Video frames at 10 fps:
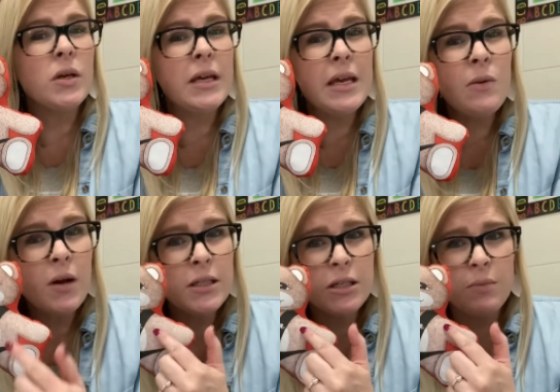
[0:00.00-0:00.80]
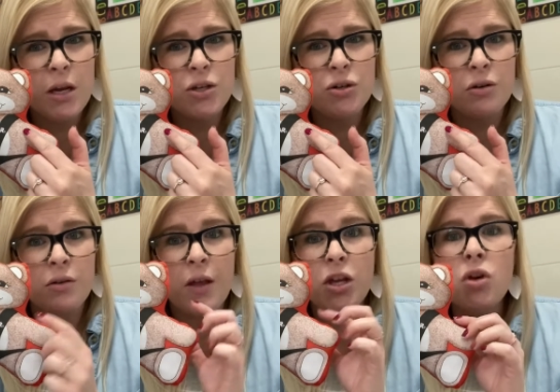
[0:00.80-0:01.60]
He wants to make sure
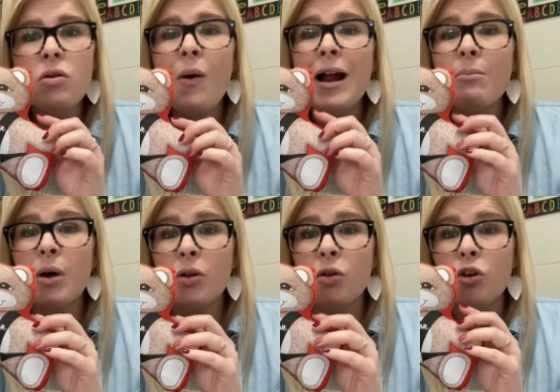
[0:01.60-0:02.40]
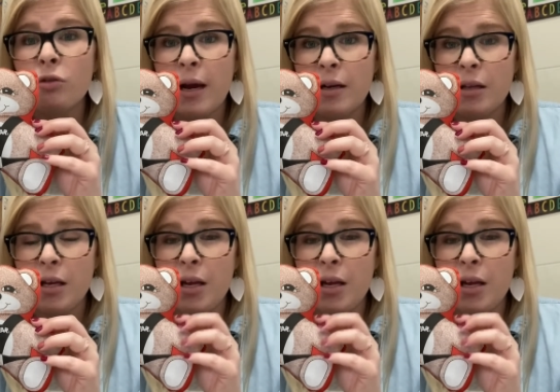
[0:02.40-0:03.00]
that you know how to buckle correctly.